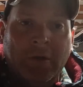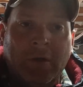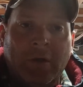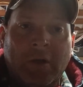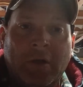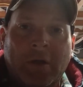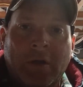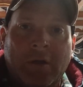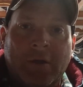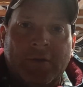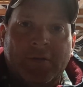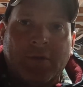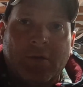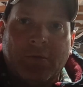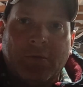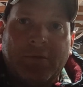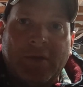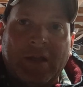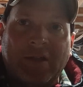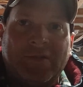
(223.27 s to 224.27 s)
So
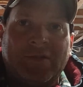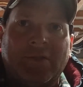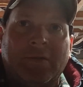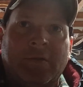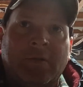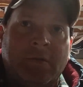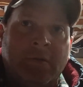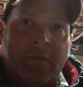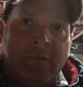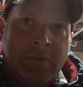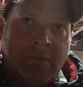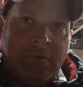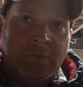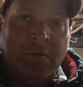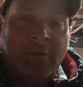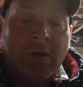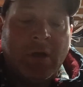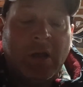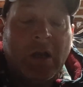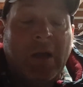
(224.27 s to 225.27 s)
that's
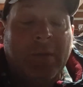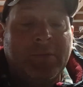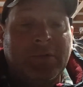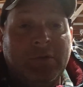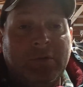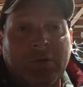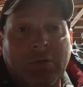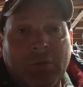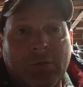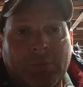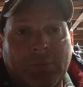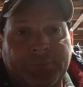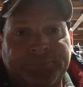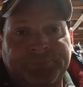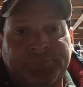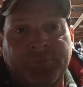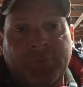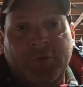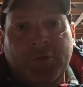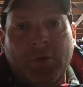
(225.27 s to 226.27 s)
an option too.
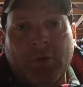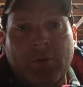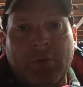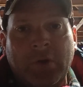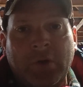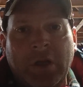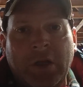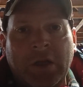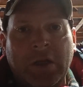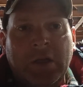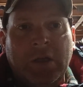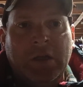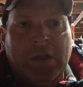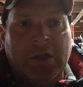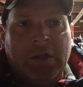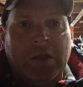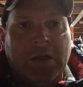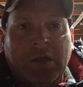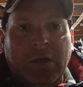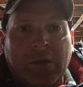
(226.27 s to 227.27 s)
So
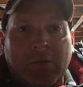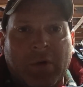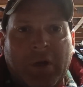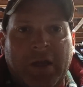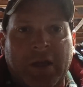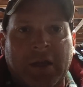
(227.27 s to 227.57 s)
anyway,